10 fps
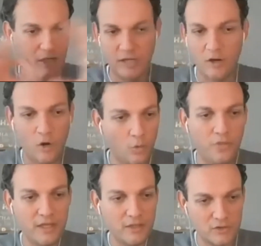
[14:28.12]
the whole
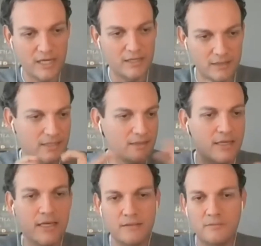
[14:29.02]
thing together that
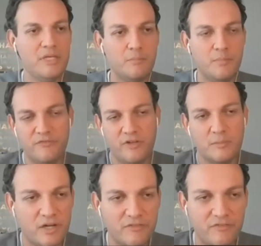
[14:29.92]
can be a perfect
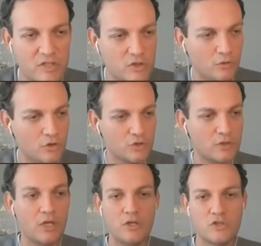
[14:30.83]
breakfast solution.
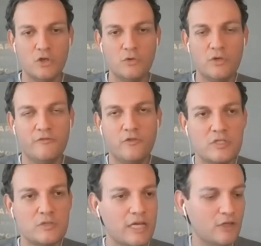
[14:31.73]
So of course
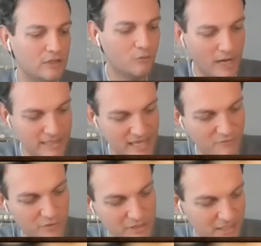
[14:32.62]
you cannot write
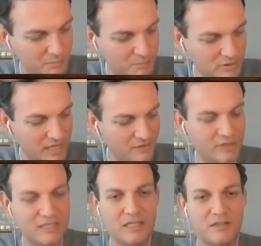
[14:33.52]
everything and put
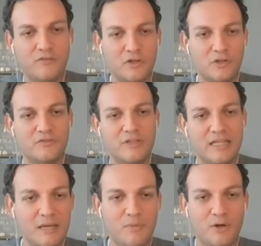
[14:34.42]
everything in the front of the
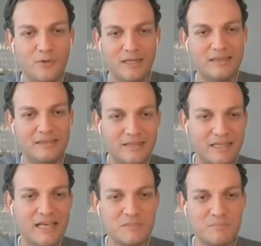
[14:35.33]
label
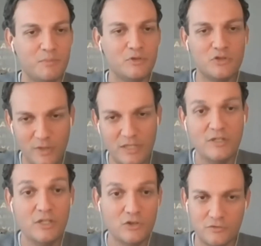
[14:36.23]
and ask people to read. You
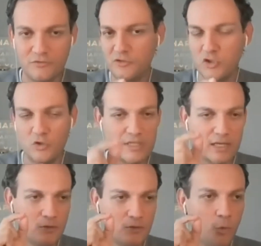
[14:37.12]
need to choose
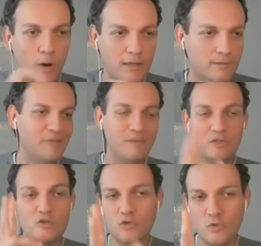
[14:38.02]
like a one, maybe
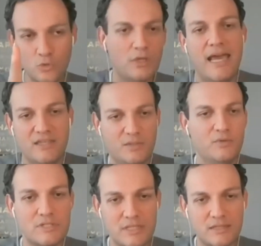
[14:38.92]
two
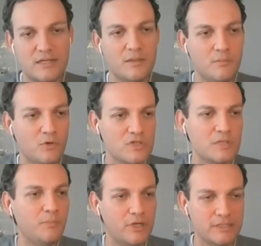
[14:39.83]
attributes that are the most
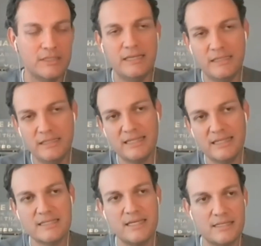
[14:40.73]
important. And in that
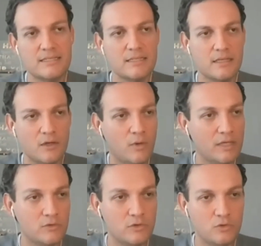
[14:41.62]
sense,
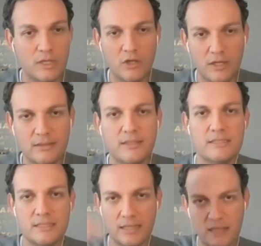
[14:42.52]
what we do a lot is
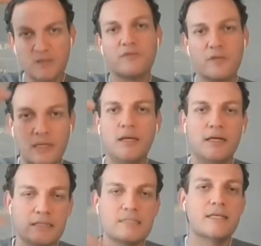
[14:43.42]
the kind of
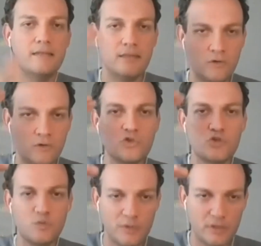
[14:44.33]
understand the
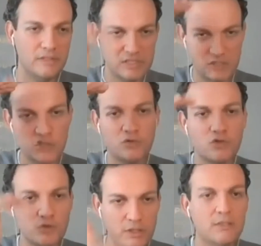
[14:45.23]
consumer decision
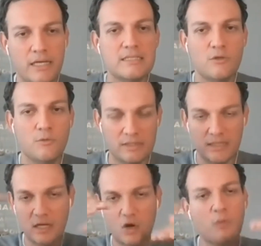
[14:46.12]
tree and see what are
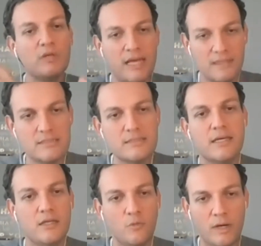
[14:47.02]
the commonalities
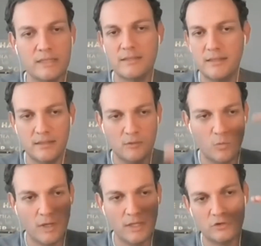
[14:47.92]
and what are the
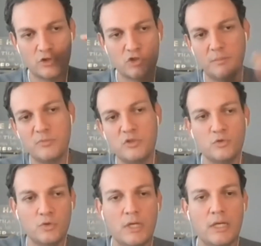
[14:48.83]
one or top
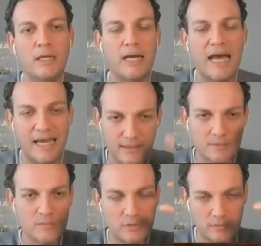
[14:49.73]
two
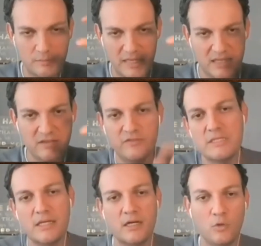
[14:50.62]
items or benefits
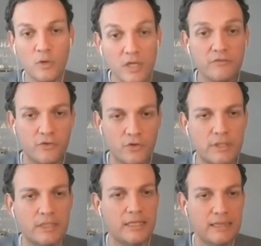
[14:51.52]
they're looking for,
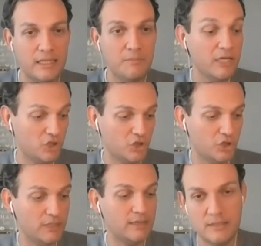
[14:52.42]
and then make sure
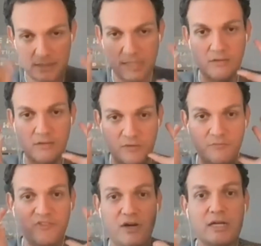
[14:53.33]
that it's kind of a
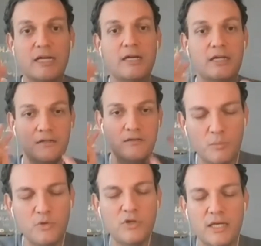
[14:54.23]
very clear
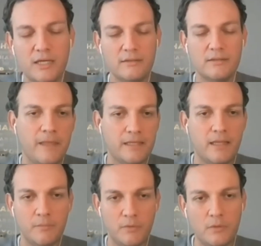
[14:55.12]
communicated in the
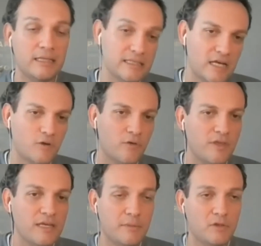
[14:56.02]
label. And the second thing
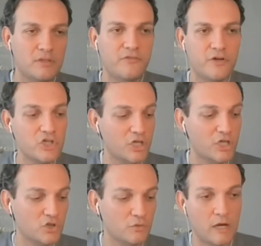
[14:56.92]
is about
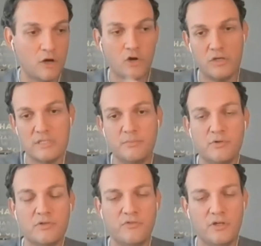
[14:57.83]
differentiation across the
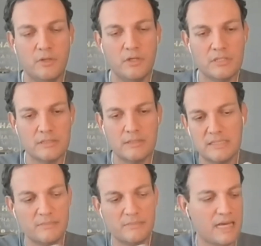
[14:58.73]
portfolio, because
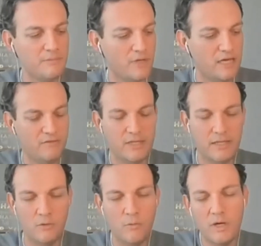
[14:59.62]
sometimes you have like
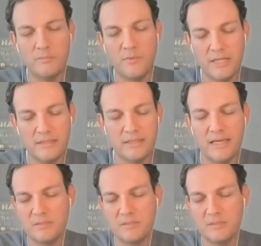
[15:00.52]
a one brand that has